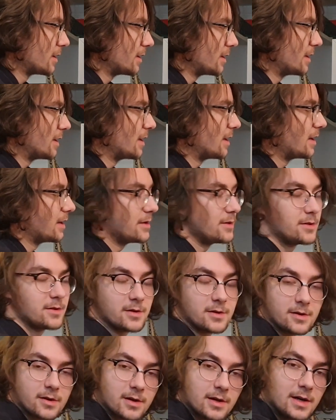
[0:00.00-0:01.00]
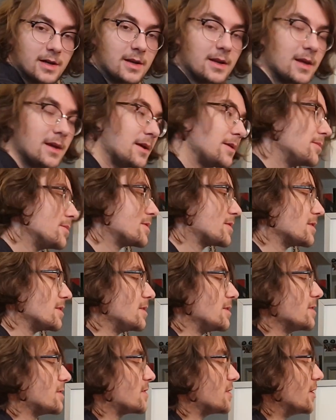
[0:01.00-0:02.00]
and the other guy names
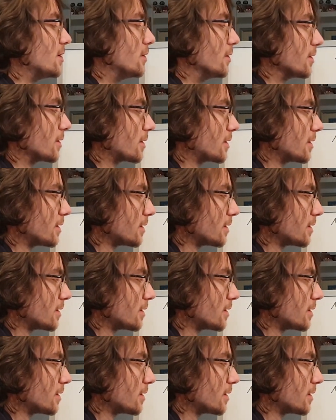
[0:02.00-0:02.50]
is Hook.